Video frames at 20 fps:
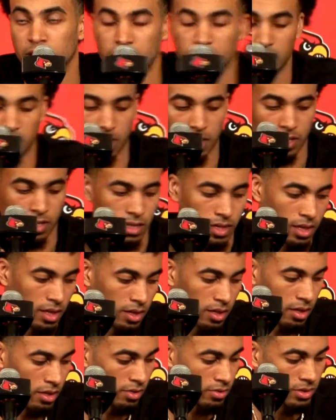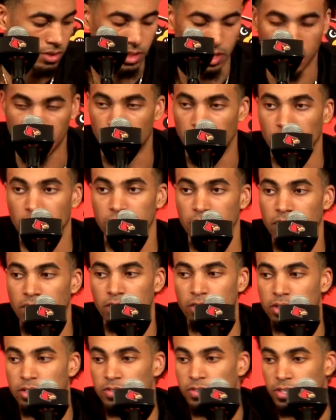Yeah, it
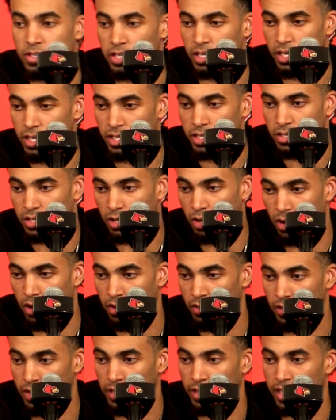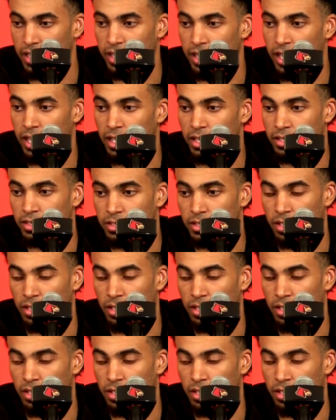always feels good to go on a run like that.